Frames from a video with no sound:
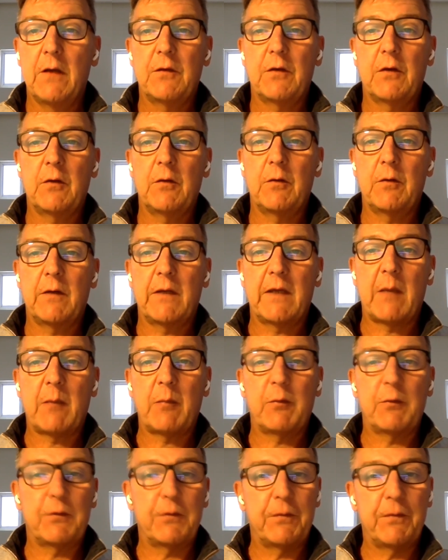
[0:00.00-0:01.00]
So
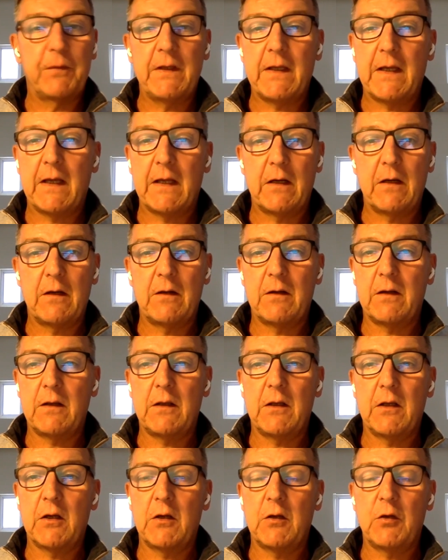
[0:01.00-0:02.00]
capital is free and, uh,
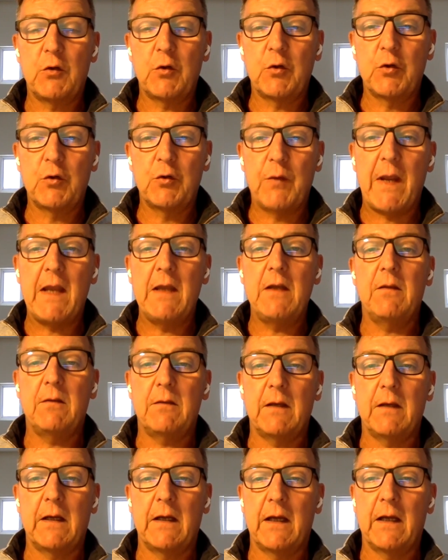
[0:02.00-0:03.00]
you know, you could do
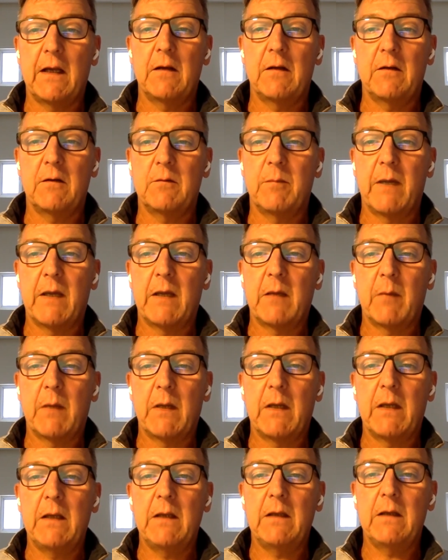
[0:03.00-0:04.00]
anything and make
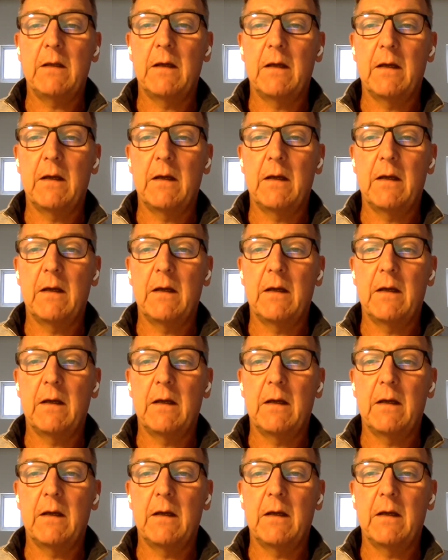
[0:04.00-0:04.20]
money.